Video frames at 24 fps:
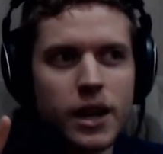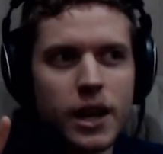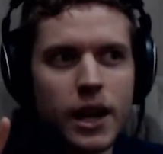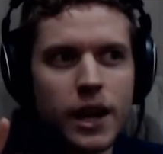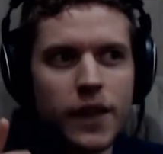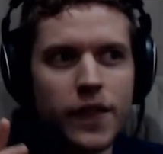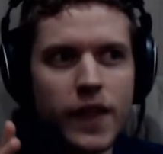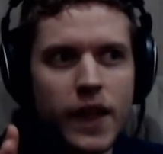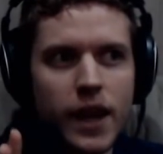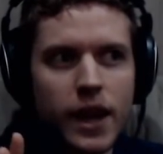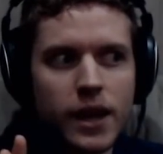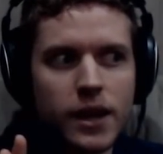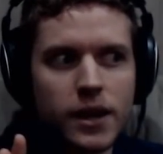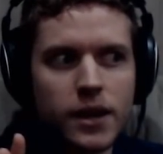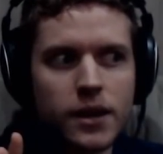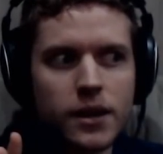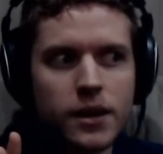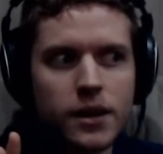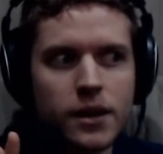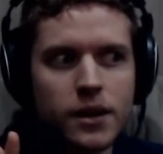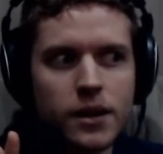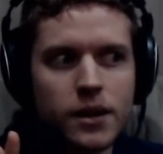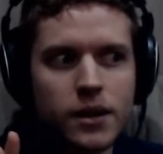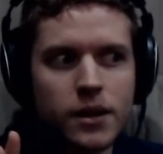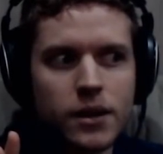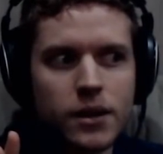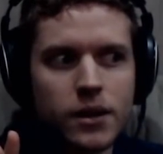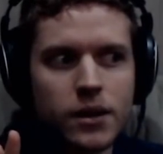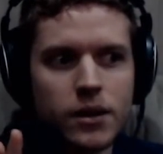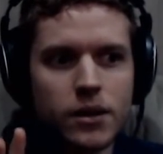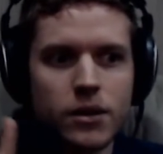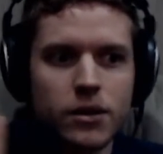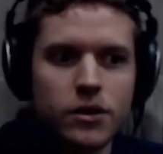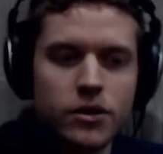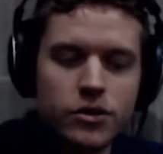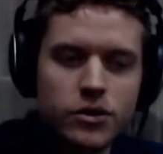And then
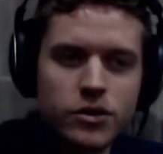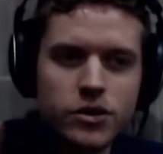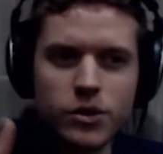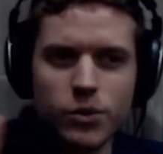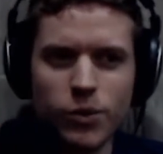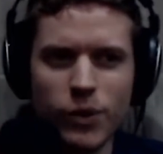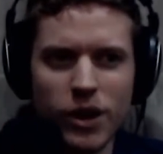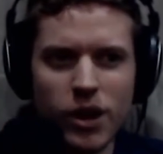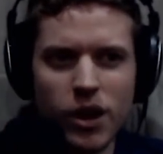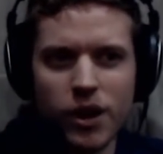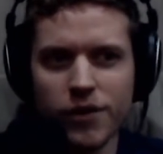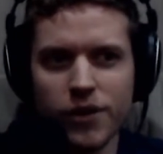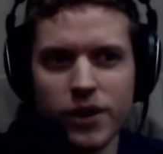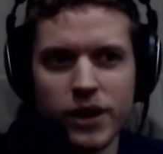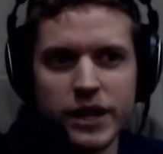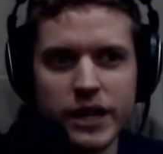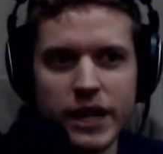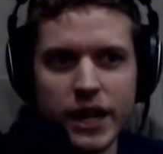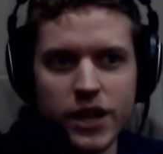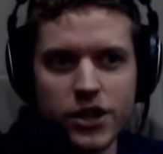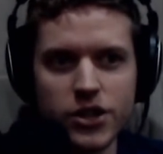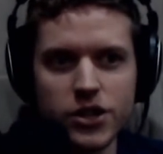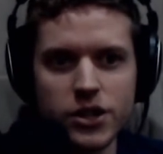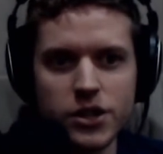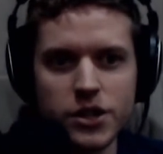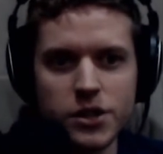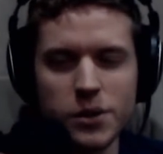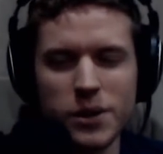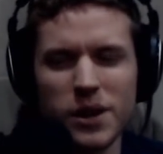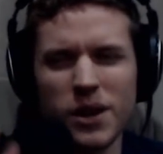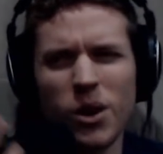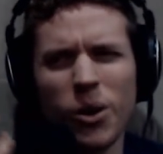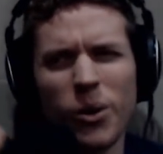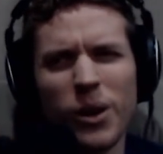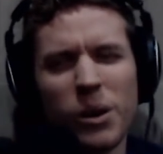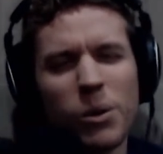she went off on a tangent. She
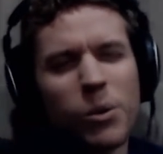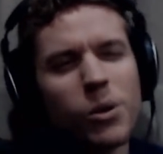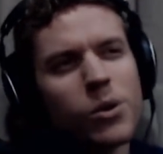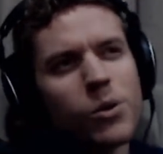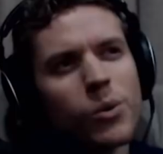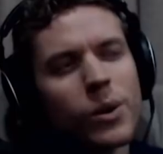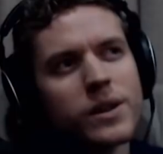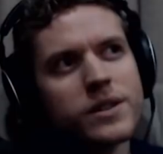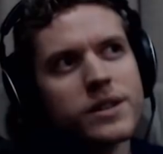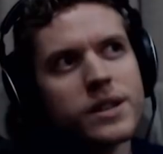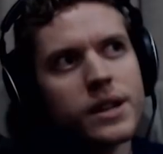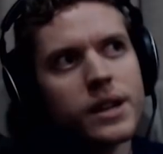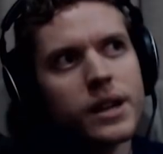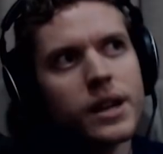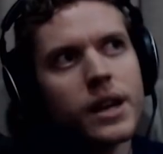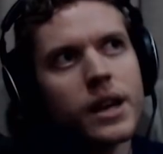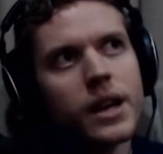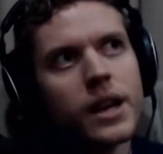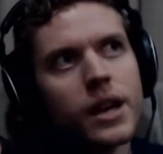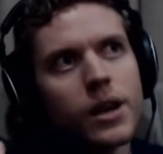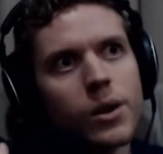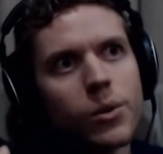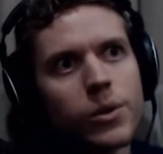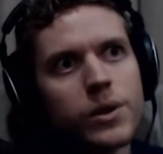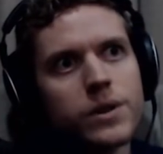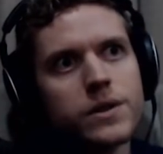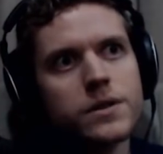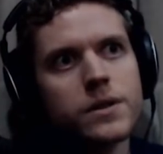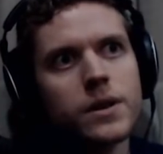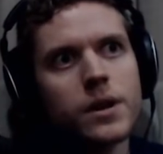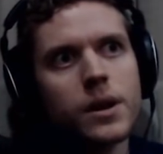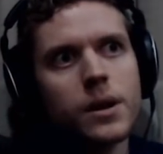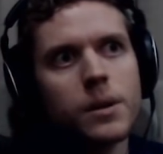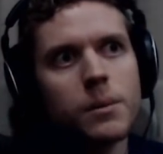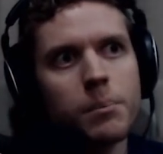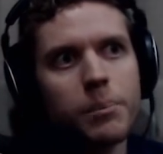went, oh, wait, who was it? It
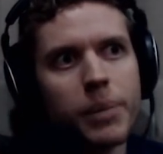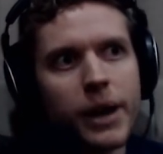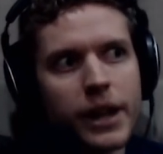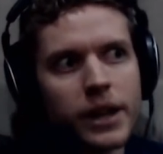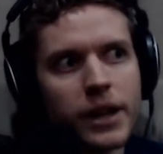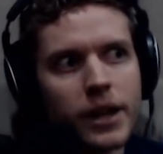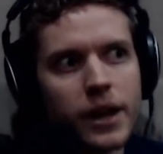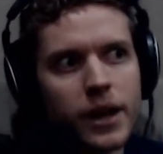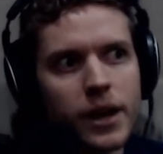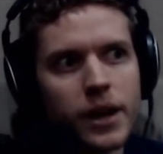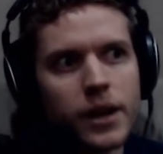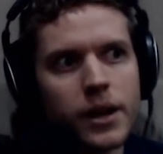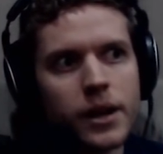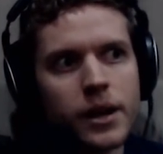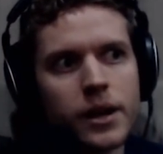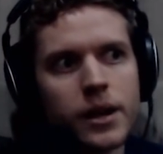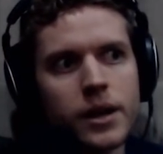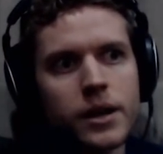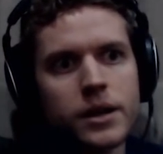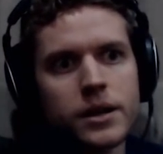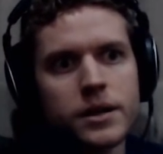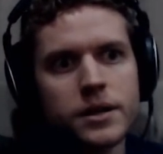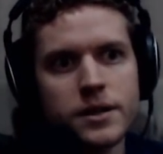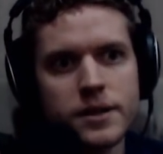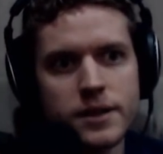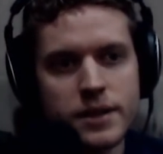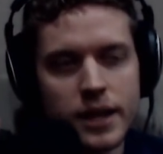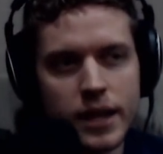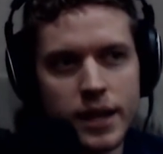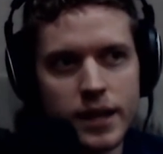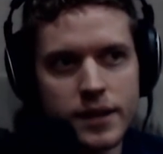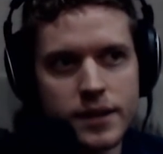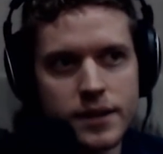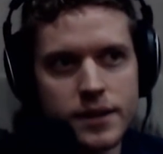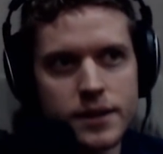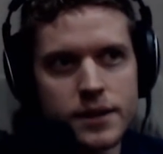was Bella,
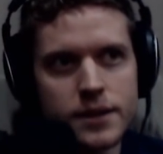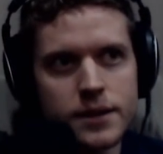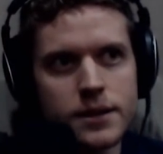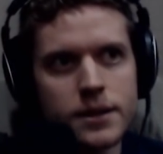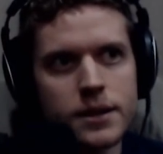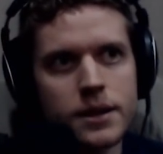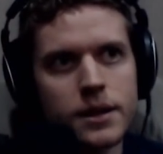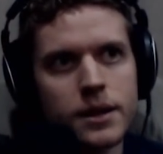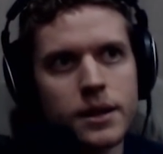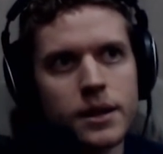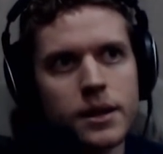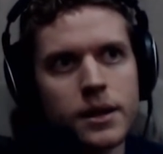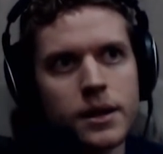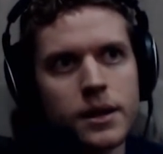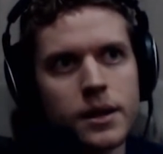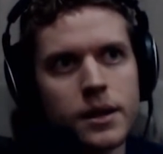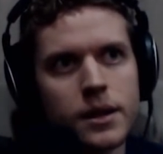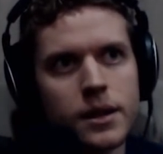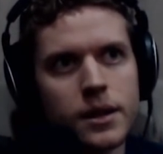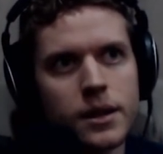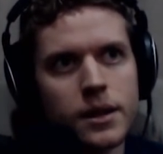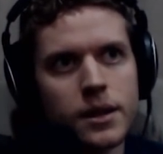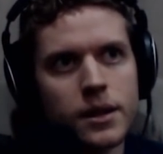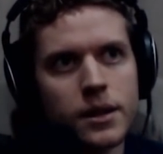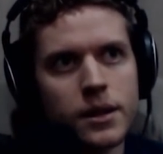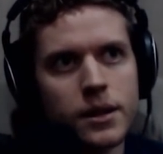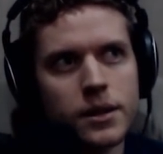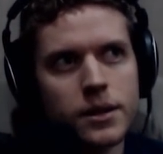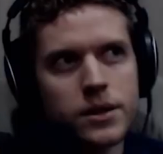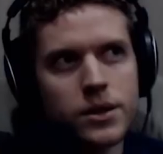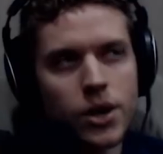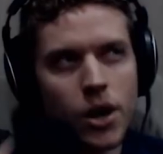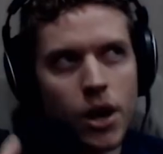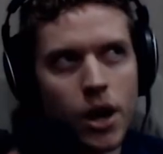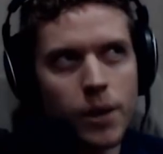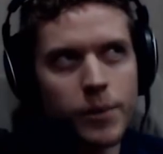Sis,
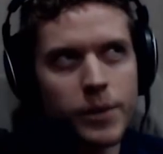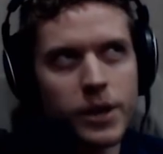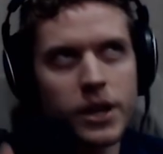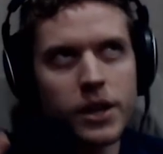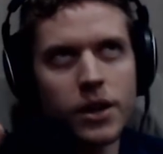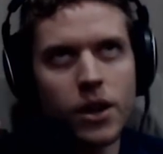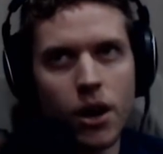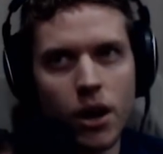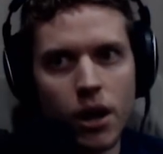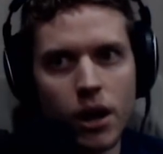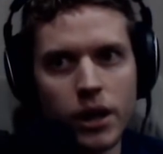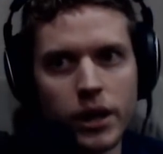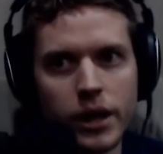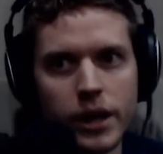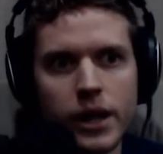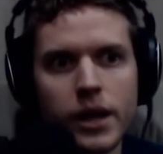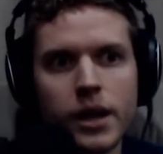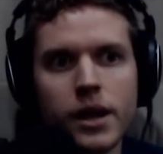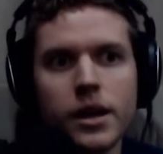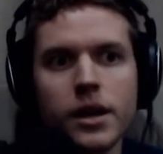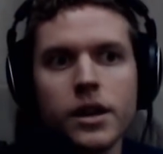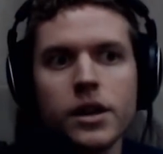Tommy, Holly.